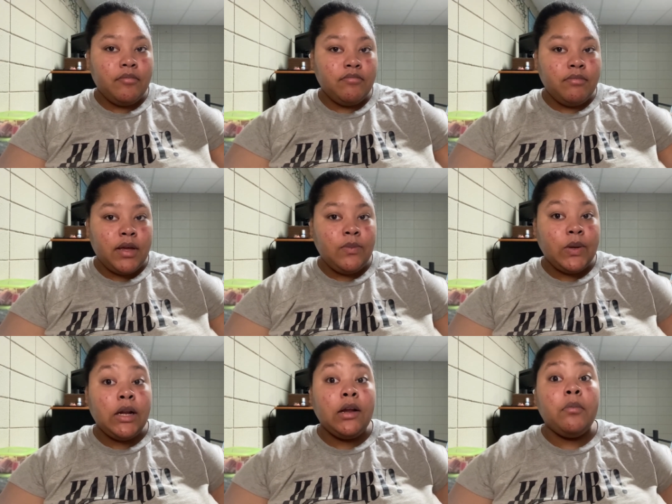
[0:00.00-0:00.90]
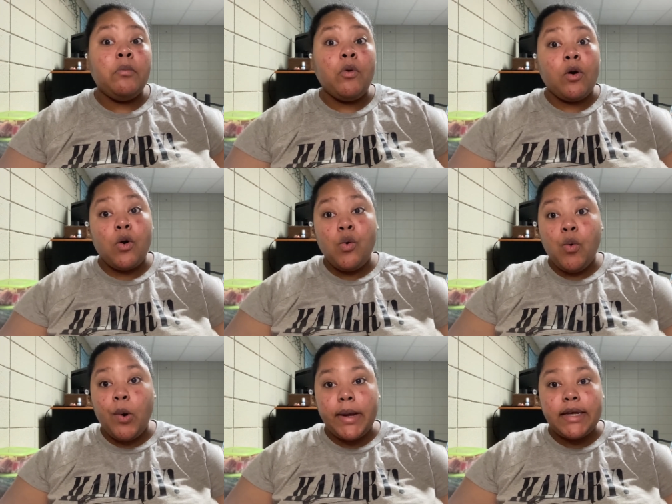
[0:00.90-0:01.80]
men with a little more
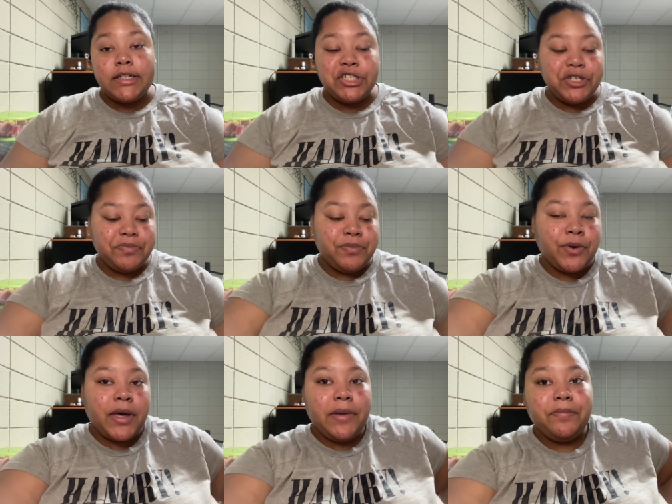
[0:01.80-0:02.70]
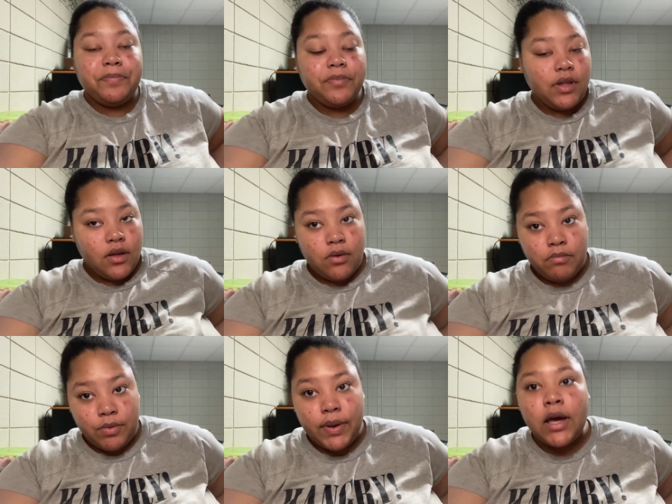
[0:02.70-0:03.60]
coinage. Okay,
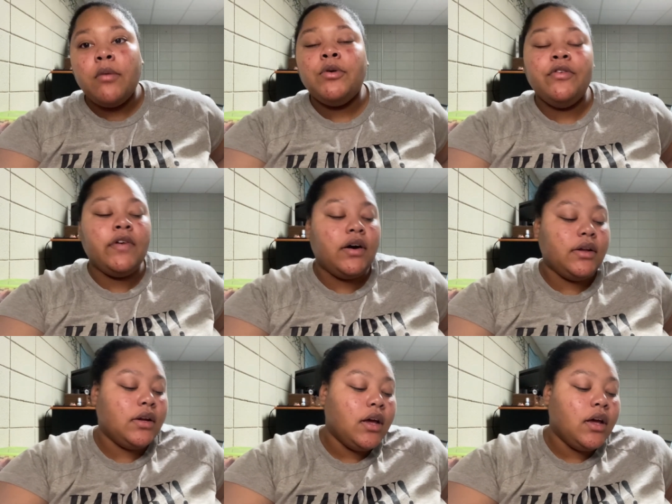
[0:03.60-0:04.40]
but we gonna move on.